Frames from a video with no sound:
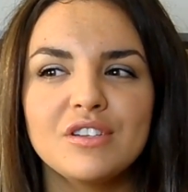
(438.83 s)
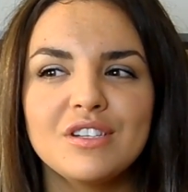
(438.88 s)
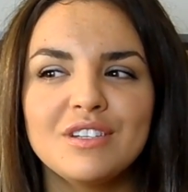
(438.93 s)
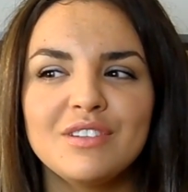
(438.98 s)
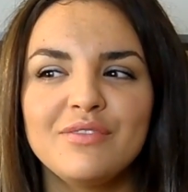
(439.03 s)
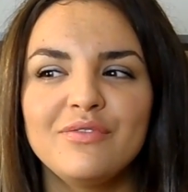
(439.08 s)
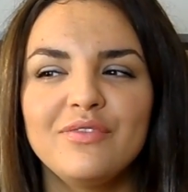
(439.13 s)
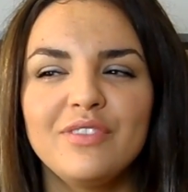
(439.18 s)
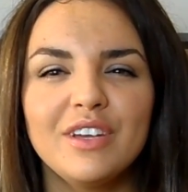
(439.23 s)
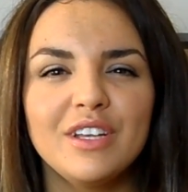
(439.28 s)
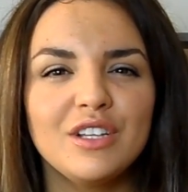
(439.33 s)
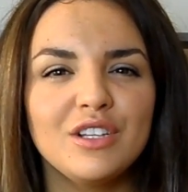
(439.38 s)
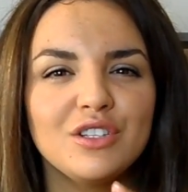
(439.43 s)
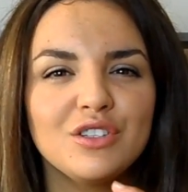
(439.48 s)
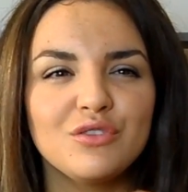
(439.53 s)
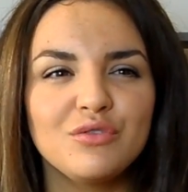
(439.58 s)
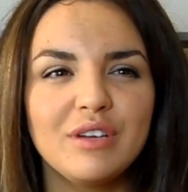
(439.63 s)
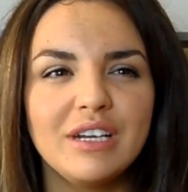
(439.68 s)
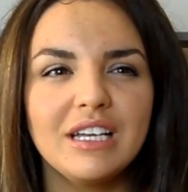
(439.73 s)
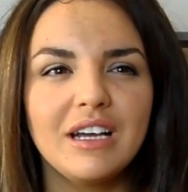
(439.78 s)
it just
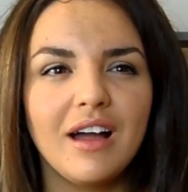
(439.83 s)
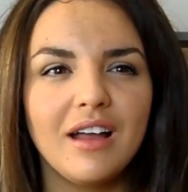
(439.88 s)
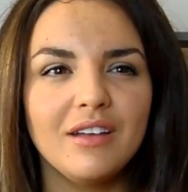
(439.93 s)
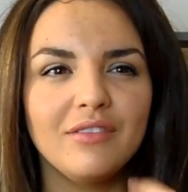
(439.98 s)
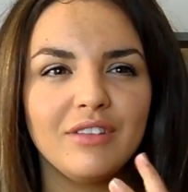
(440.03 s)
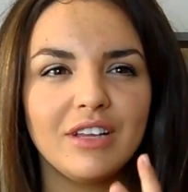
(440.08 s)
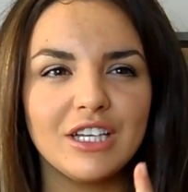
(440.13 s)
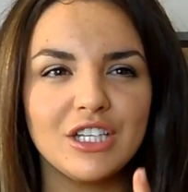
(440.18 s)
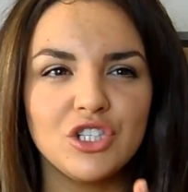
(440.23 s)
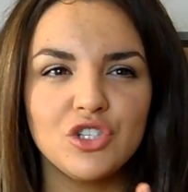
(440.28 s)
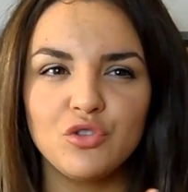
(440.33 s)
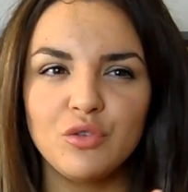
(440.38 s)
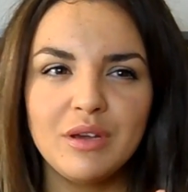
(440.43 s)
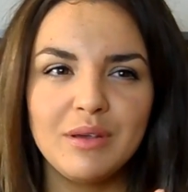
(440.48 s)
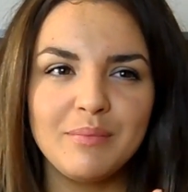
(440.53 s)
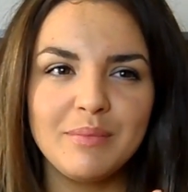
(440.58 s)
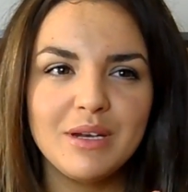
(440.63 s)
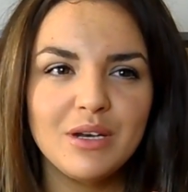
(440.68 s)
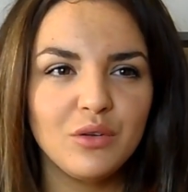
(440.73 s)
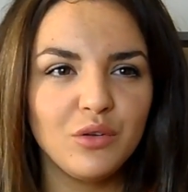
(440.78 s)
feels really kind of like a
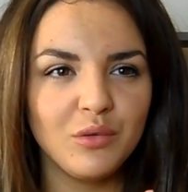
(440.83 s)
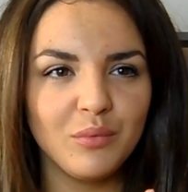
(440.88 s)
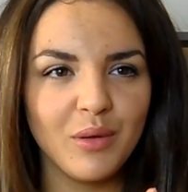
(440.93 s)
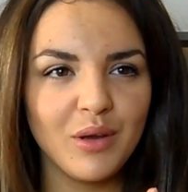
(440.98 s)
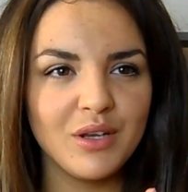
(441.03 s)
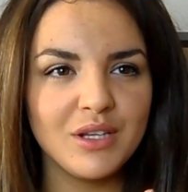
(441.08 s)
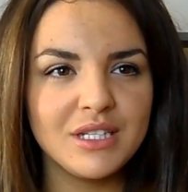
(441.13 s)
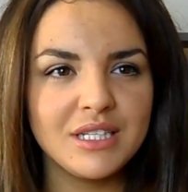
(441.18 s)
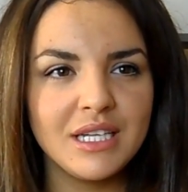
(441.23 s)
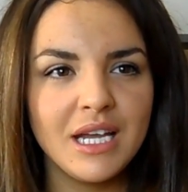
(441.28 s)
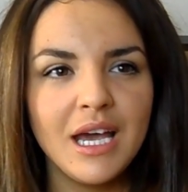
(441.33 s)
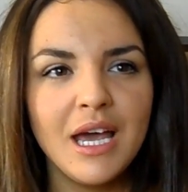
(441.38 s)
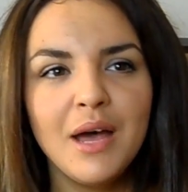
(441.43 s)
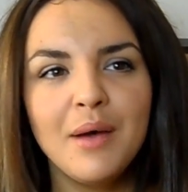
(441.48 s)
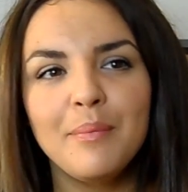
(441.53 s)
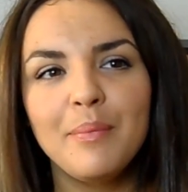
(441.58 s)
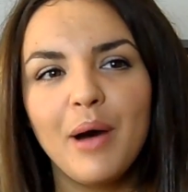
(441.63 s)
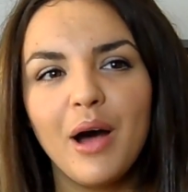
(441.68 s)
treatment almost.